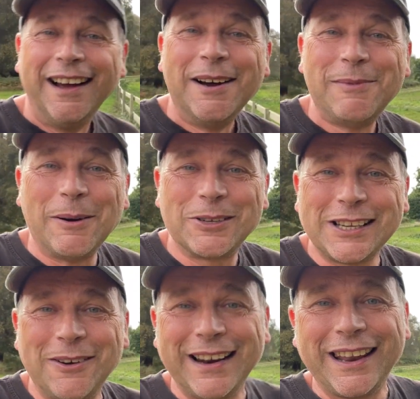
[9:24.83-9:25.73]
But I'm
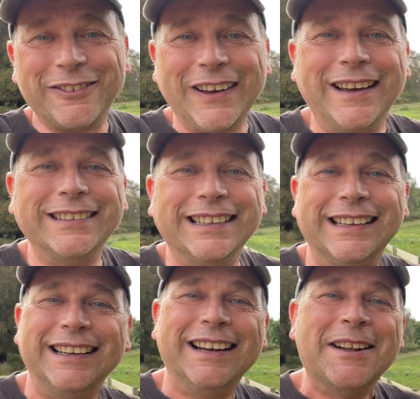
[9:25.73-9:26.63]
so glad I found it,
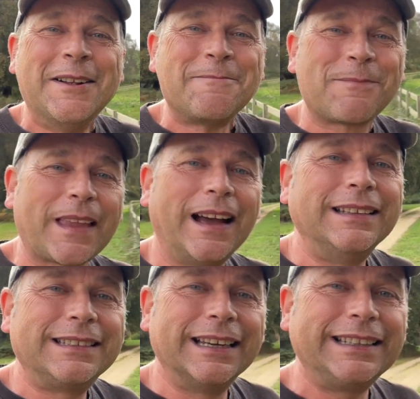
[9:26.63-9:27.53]

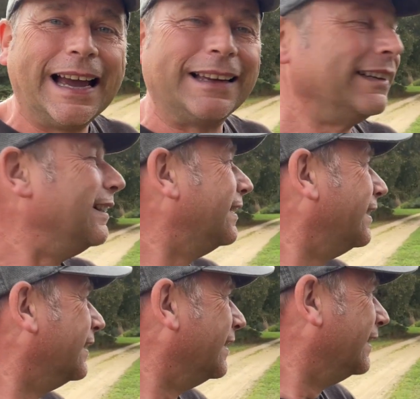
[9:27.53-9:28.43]
and yeah,
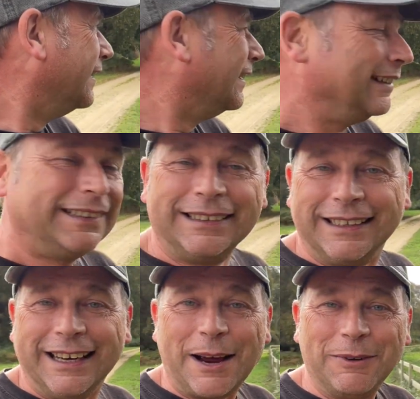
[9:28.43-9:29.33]

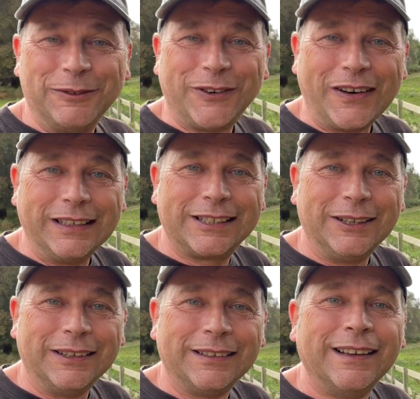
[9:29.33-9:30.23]
hope you can find it
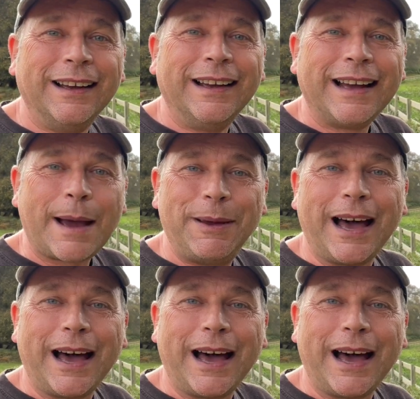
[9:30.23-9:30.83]
too. Happy